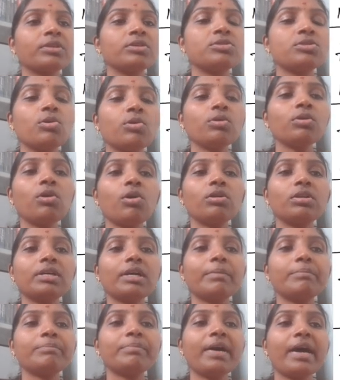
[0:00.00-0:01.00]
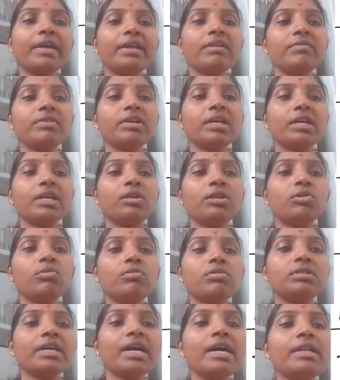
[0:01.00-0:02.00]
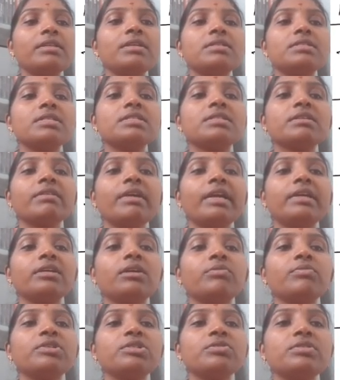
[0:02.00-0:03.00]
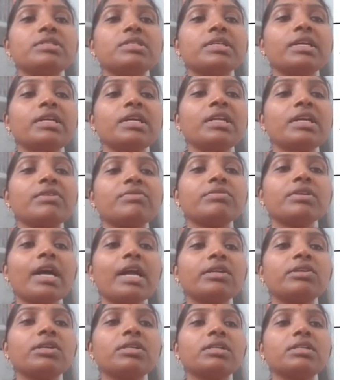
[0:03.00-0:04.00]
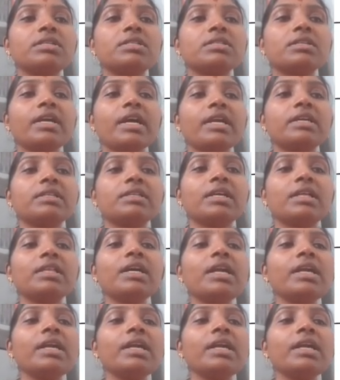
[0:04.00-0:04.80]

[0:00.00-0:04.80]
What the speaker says: So on comparing, we can note that this is greater. Which one is greater? F calculated is greater than the